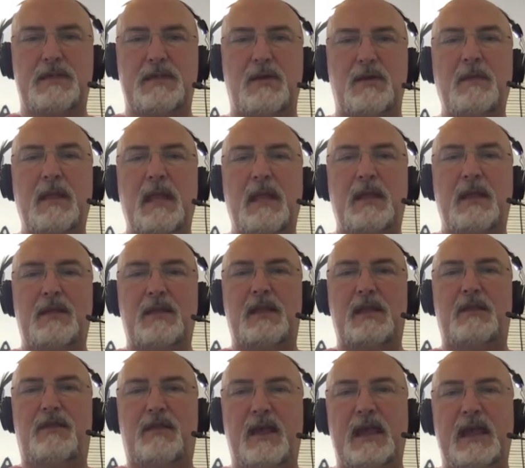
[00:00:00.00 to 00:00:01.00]
So
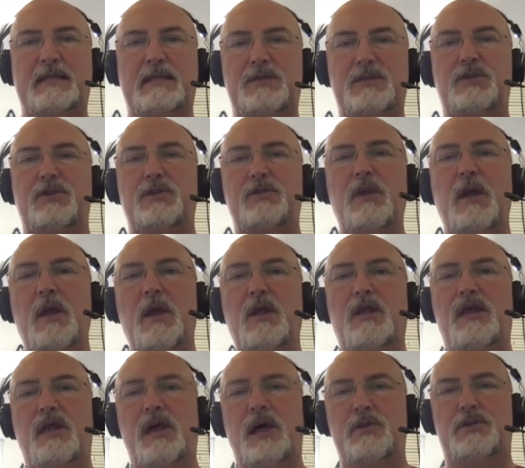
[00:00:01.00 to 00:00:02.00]
the effects to
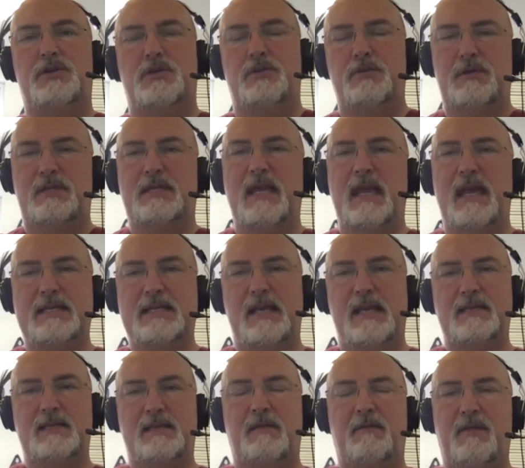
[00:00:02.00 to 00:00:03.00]
produce that
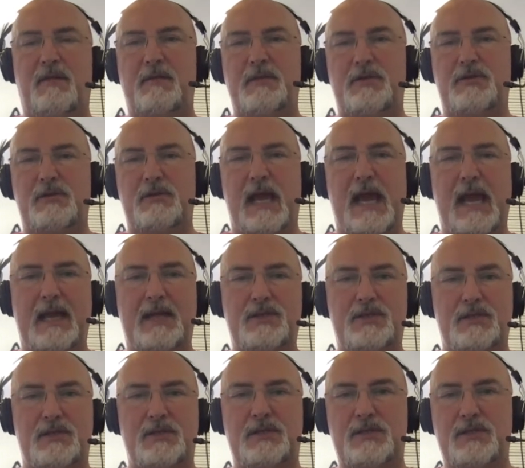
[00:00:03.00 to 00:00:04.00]
anti-inflammatory
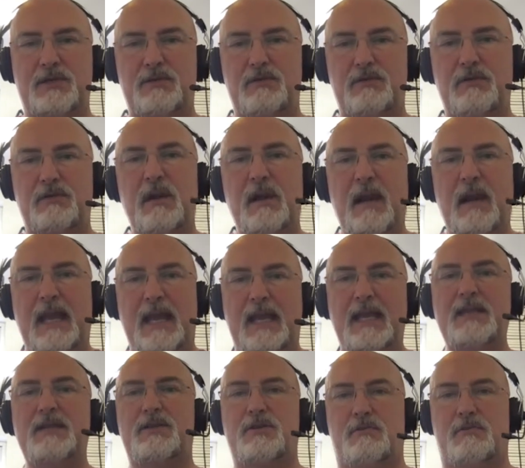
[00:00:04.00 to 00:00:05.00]
action, to
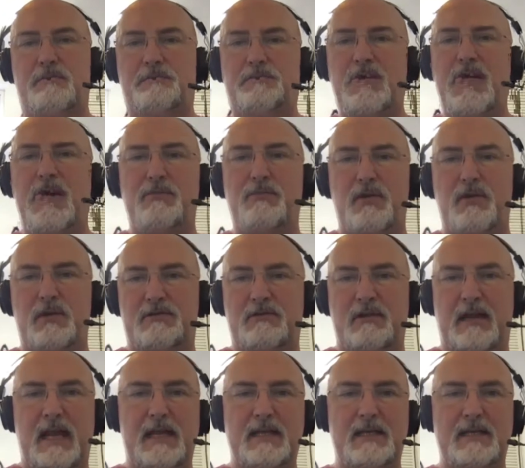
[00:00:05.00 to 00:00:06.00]
interrupt that
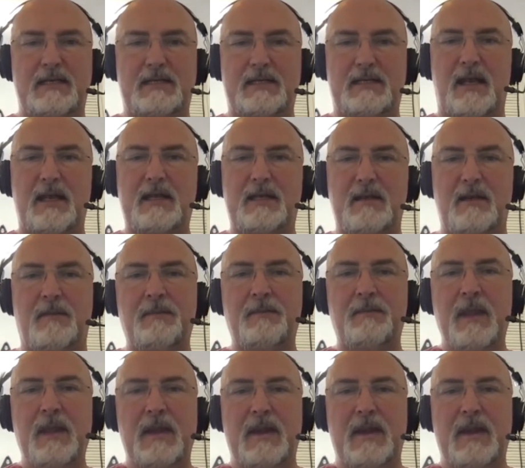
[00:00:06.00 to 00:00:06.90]
prostaglandic cycle,